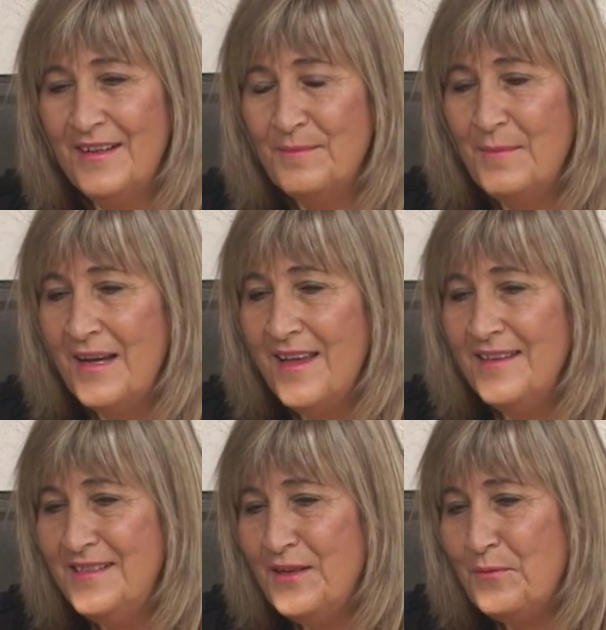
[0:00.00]
My
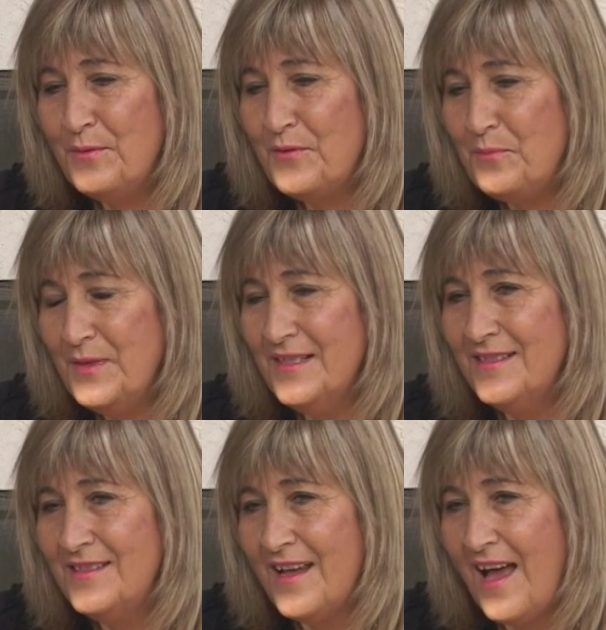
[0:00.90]
idea would have
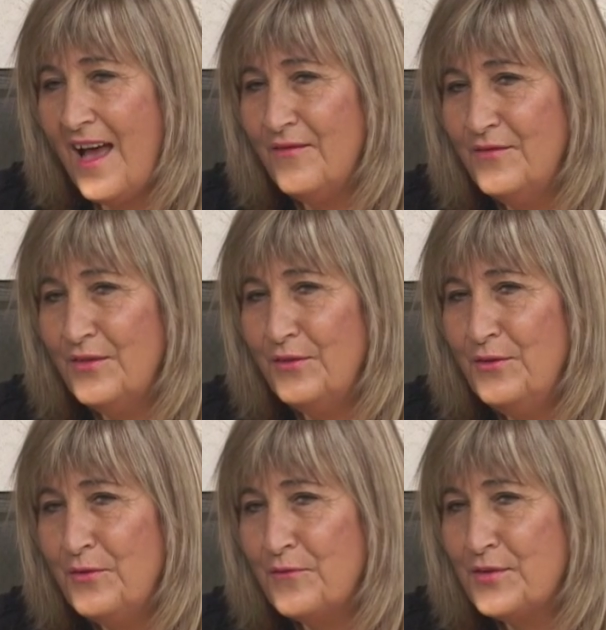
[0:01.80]
been to have the
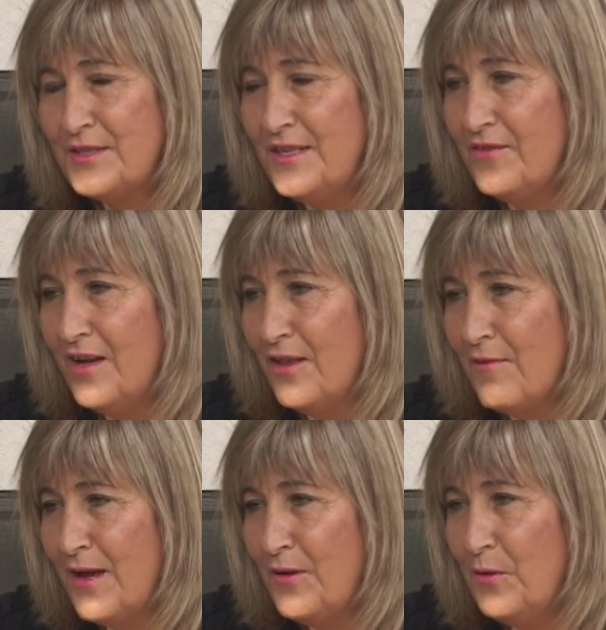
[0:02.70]
University of
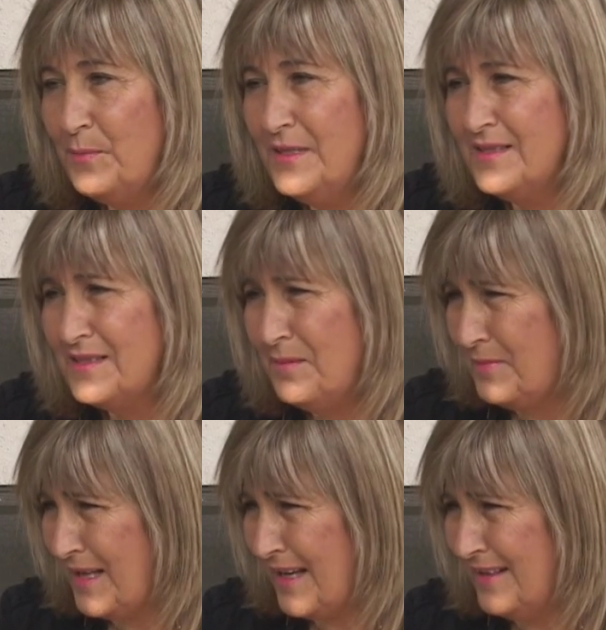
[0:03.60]
Colorado open this up
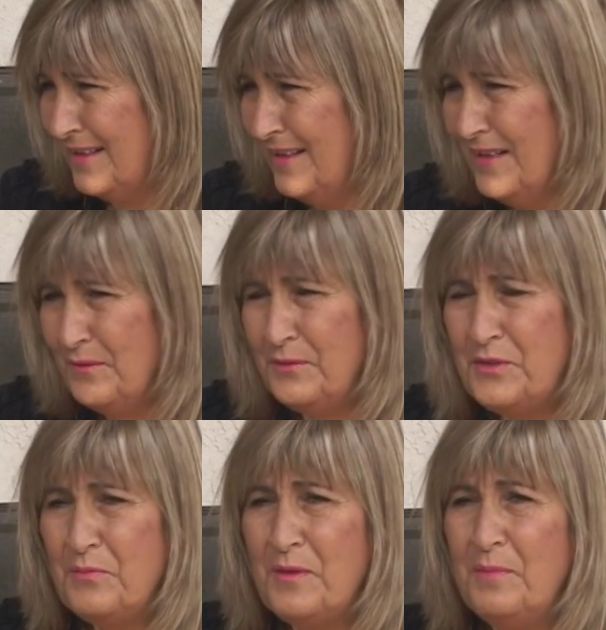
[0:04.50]
again,
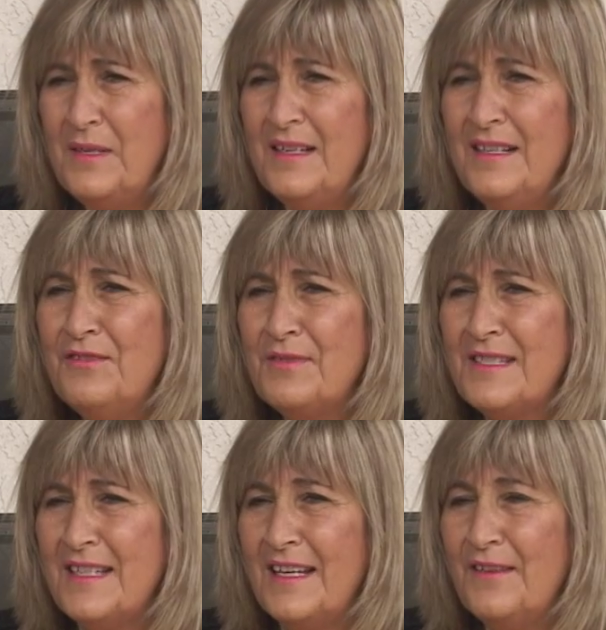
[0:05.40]
which would have been
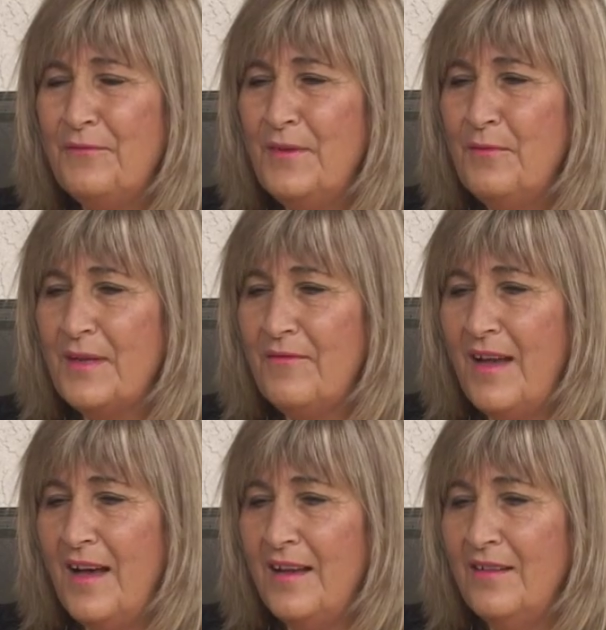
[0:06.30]
interesting if we would have
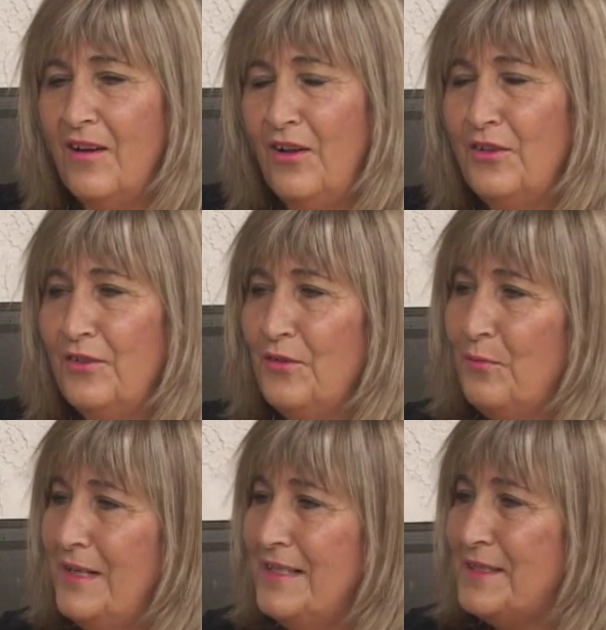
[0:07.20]
had all the
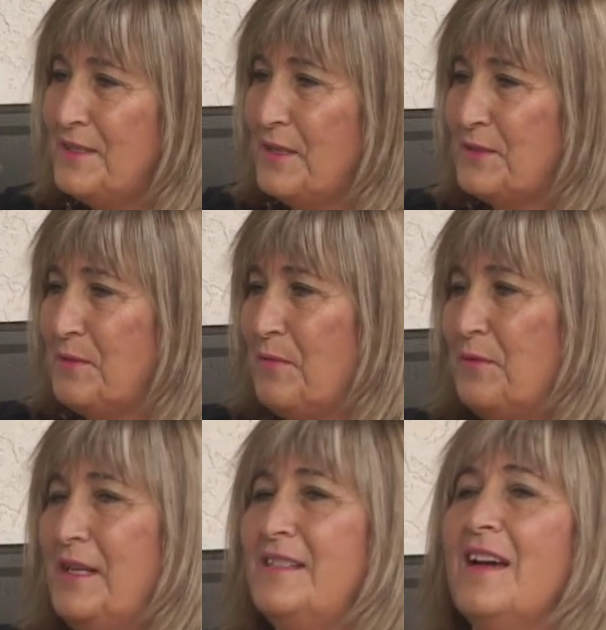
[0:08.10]
witness
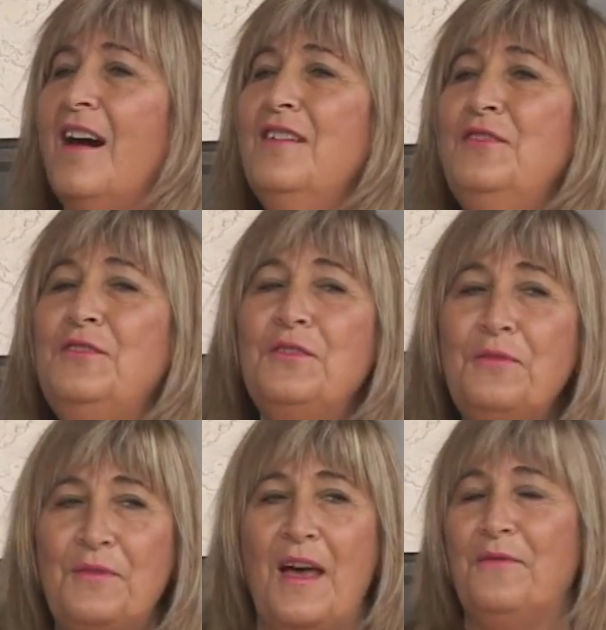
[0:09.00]
testimony to
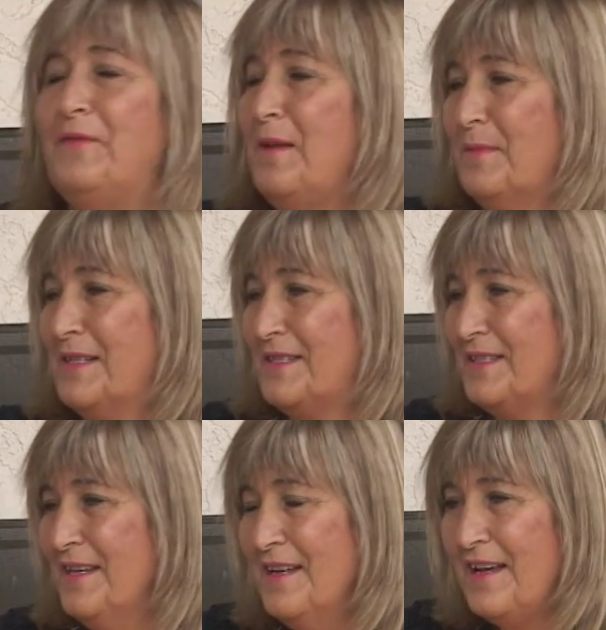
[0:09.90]
undo that famous
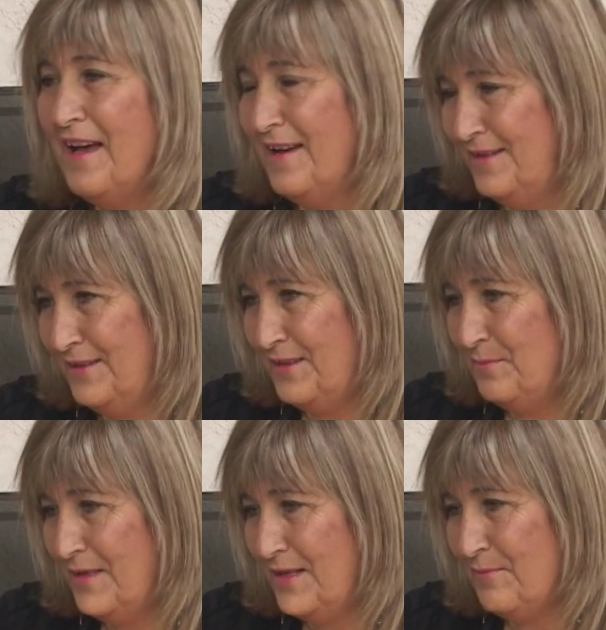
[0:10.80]
Condon
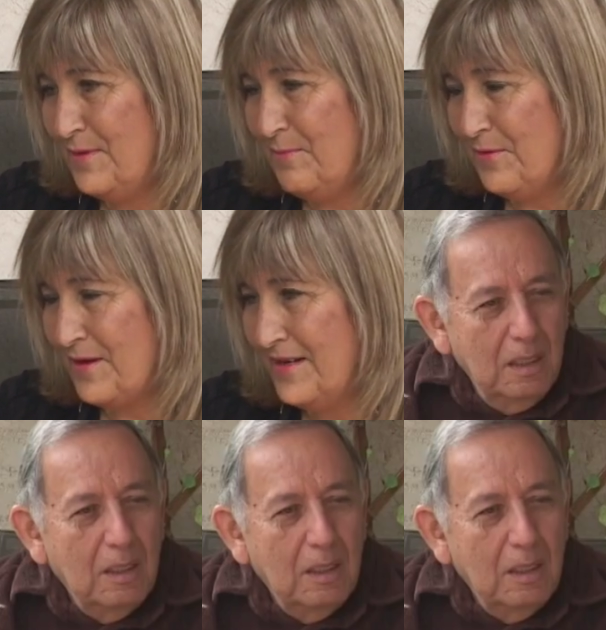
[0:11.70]
Committee report.